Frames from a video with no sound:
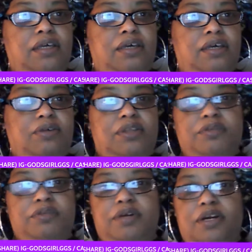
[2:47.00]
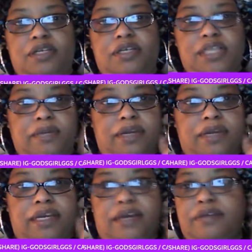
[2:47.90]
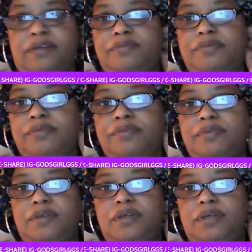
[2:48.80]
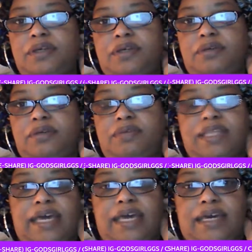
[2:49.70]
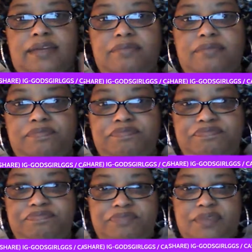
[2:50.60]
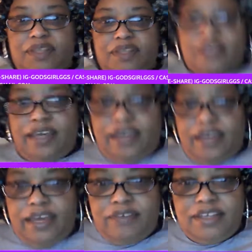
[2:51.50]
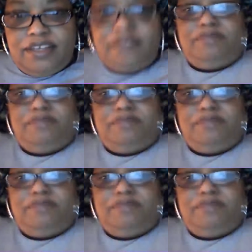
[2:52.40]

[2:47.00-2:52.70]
going through a hard time right now with that. Hey, Kevin.